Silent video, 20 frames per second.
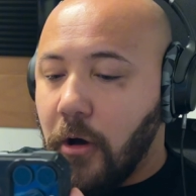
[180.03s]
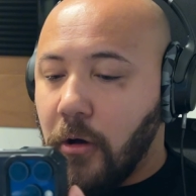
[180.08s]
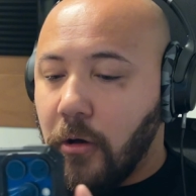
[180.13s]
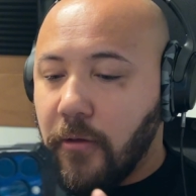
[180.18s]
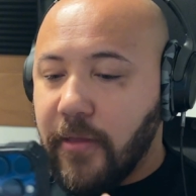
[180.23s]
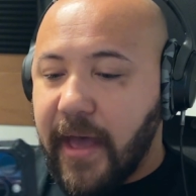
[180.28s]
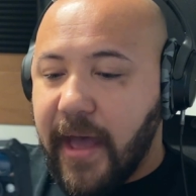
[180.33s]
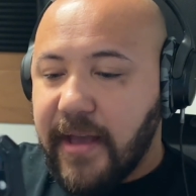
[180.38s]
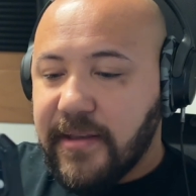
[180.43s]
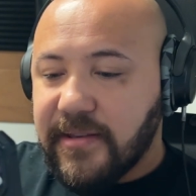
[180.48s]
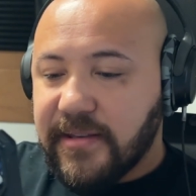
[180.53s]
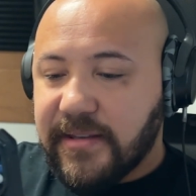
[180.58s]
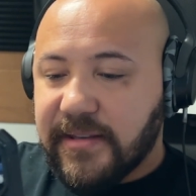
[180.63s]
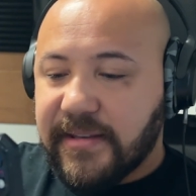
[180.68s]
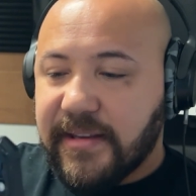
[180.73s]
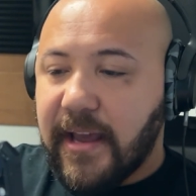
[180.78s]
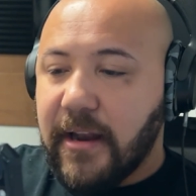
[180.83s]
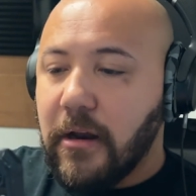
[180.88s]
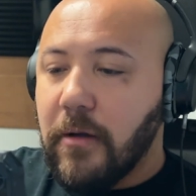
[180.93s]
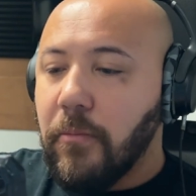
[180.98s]
all that
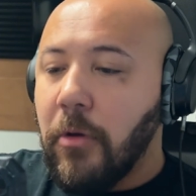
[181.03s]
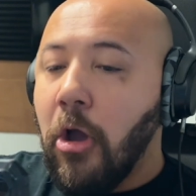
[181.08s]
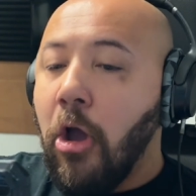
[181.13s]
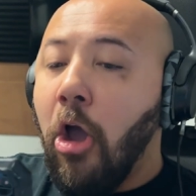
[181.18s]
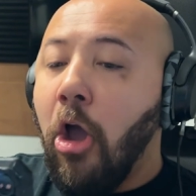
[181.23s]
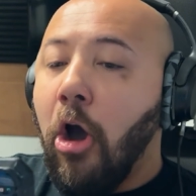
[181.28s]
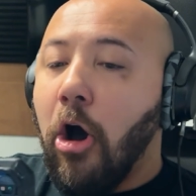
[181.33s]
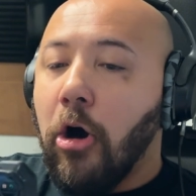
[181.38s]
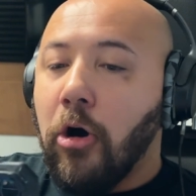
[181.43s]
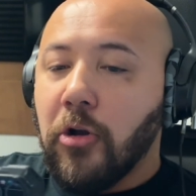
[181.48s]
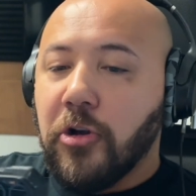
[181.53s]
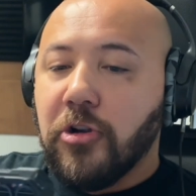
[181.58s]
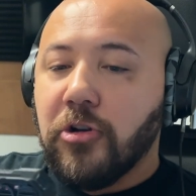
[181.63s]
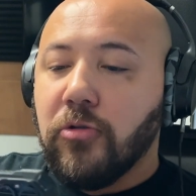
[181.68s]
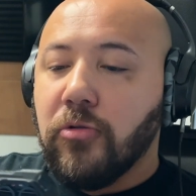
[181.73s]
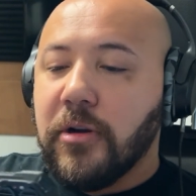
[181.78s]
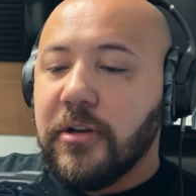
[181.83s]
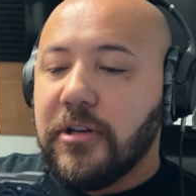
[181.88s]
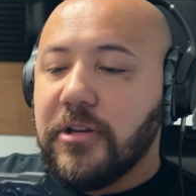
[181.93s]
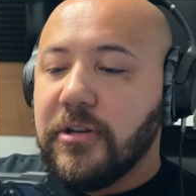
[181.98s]
set up, all you're
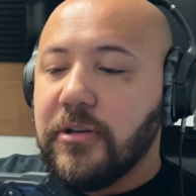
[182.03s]
going to